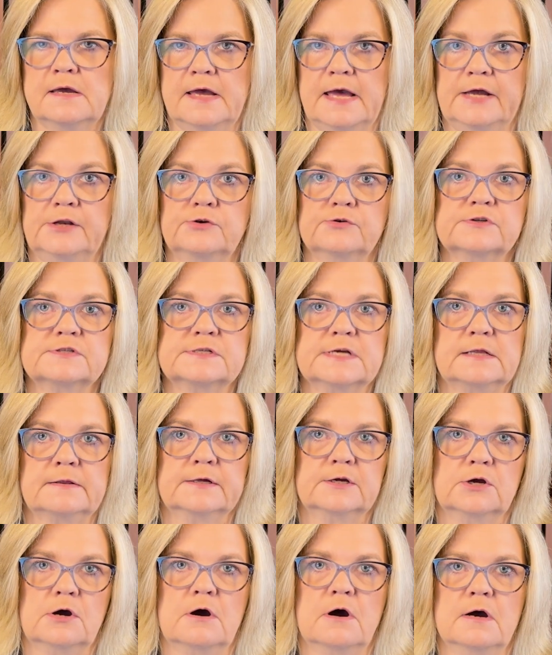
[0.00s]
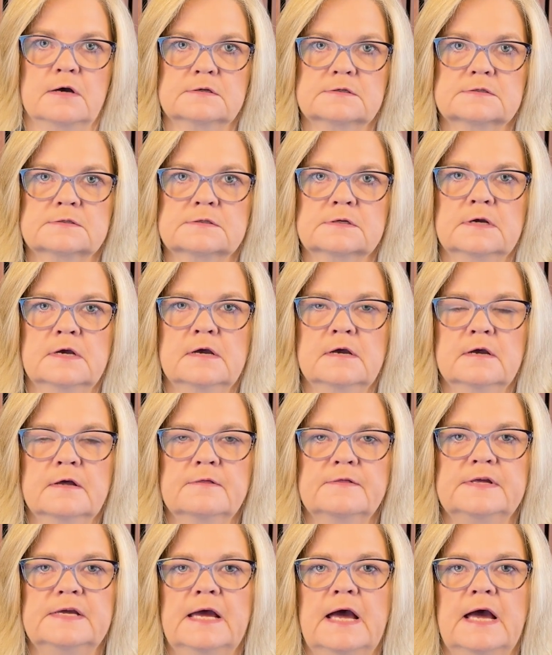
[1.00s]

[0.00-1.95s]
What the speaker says: and your selling costs, the